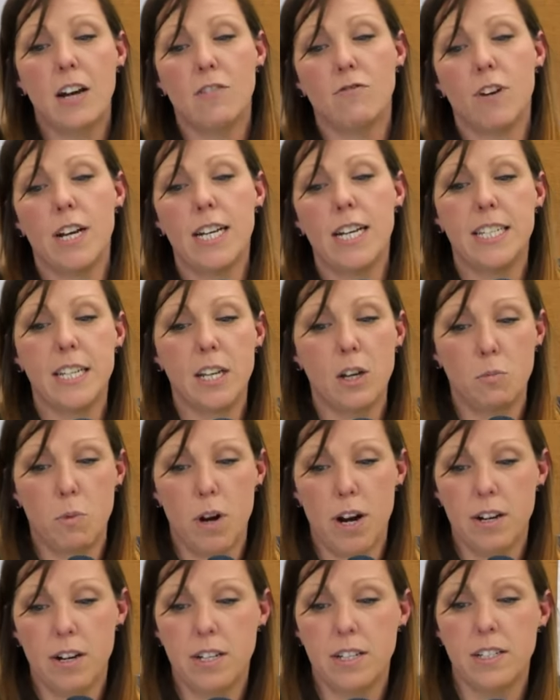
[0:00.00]
and raising
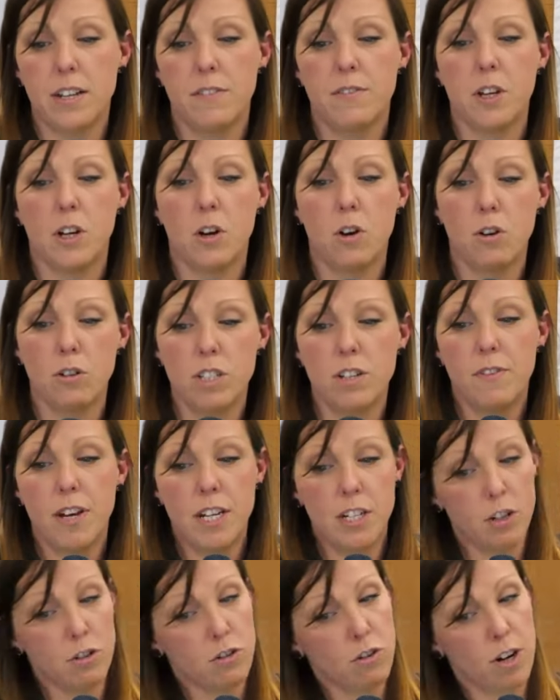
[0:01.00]
awareness of the
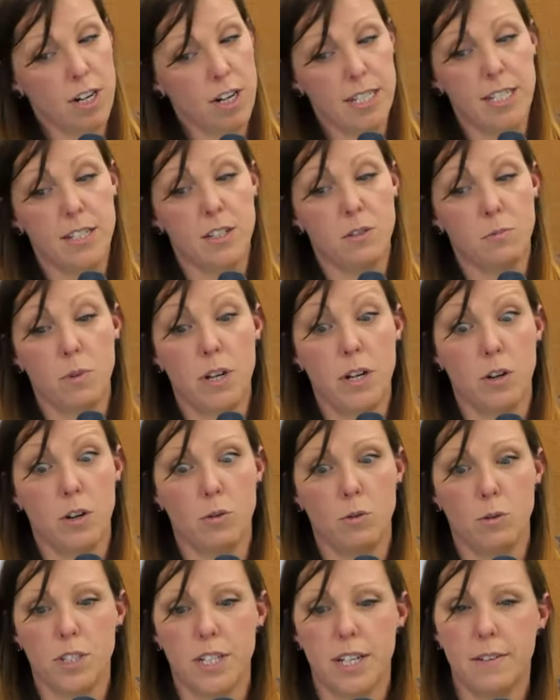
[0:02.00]
conservation crisis we are
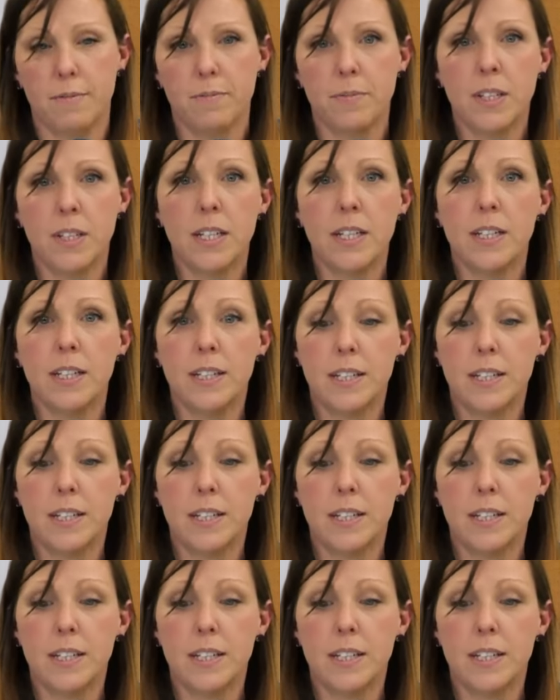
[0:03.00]
causing.